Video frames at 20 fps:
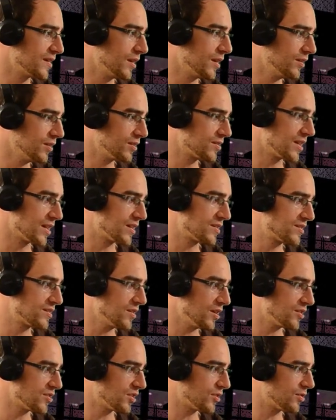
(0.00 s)
looks like
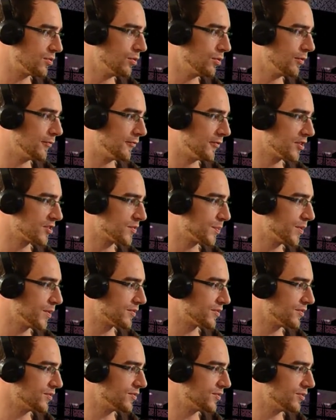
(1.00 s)
such a cool
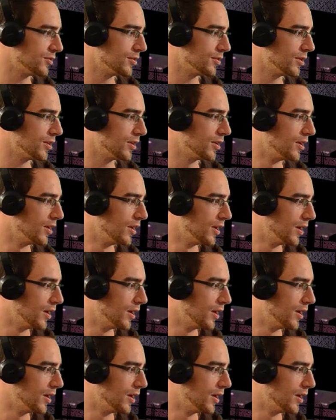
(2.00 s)
first-person shooter.